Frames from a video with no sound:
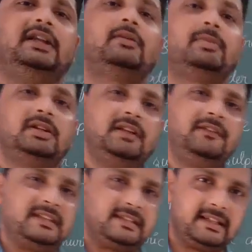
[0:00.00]
upon their
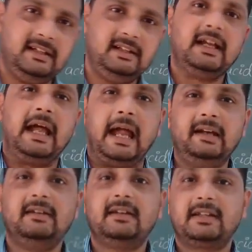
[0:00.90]
physical and
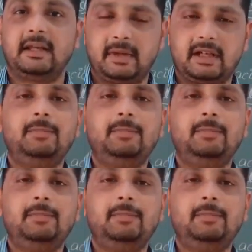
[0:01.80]
chemical